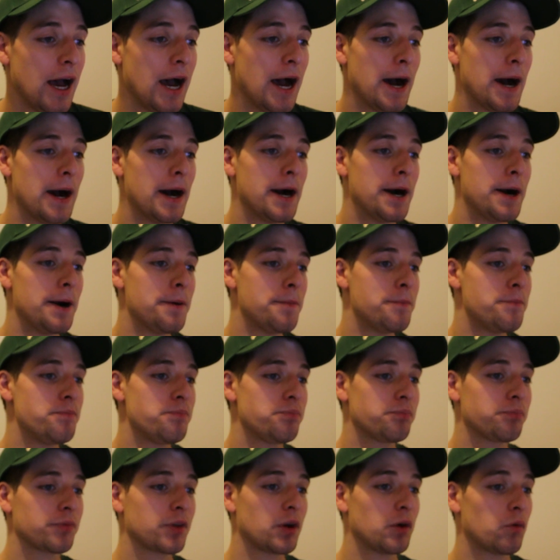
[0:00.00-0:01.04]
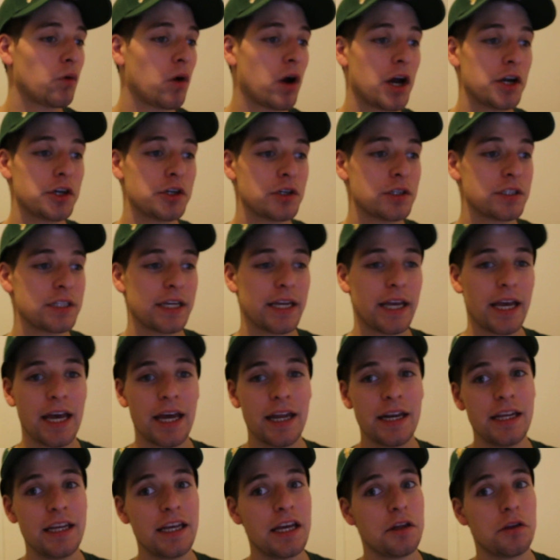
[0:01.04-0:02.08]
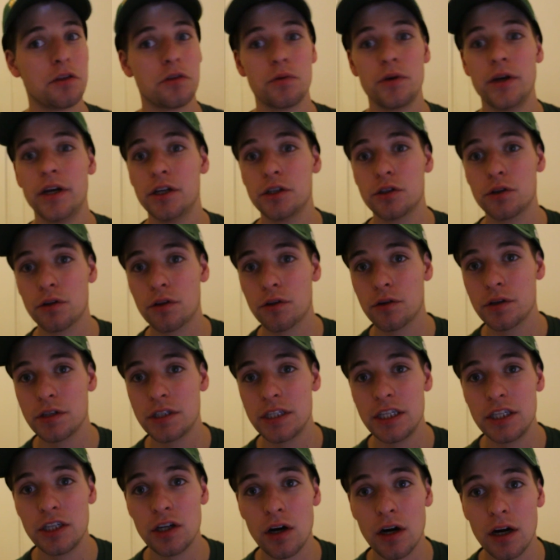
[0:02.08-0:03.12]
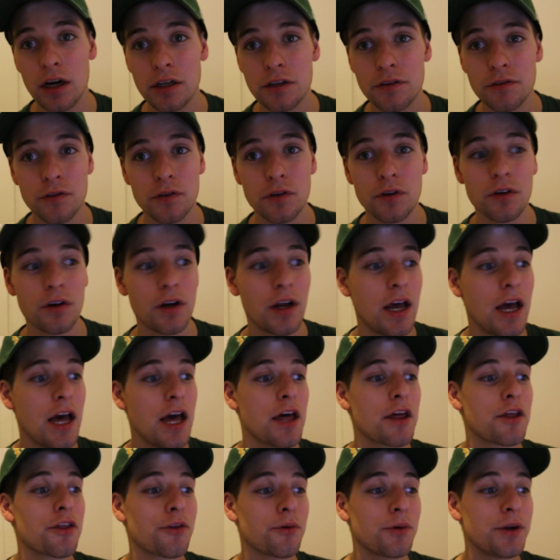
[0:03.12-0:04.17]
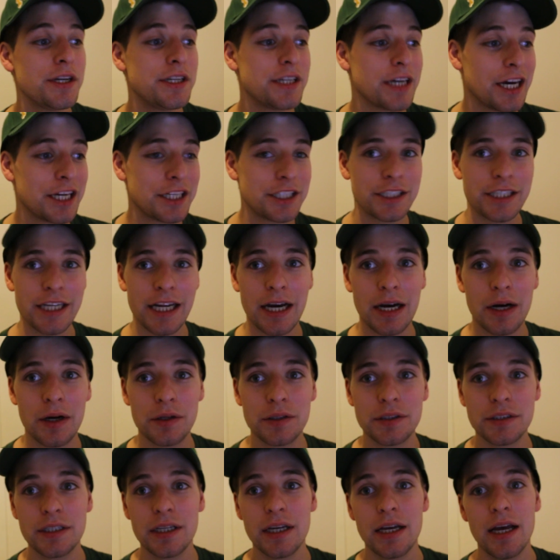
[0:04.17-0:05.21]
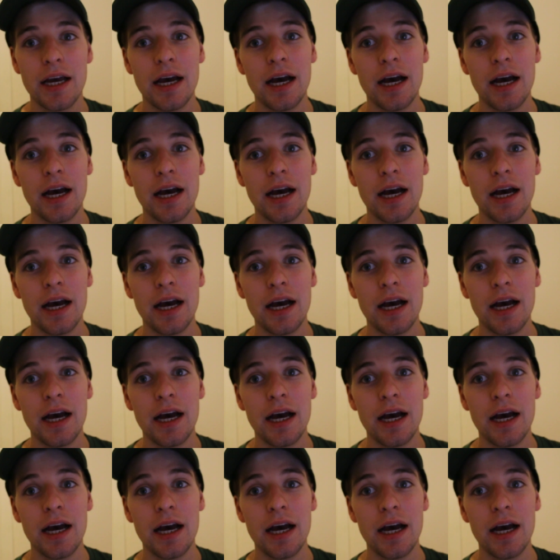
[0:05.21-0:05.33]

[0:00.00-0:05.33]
Um, Rodgers again, he had 313 yards for three touchdowns.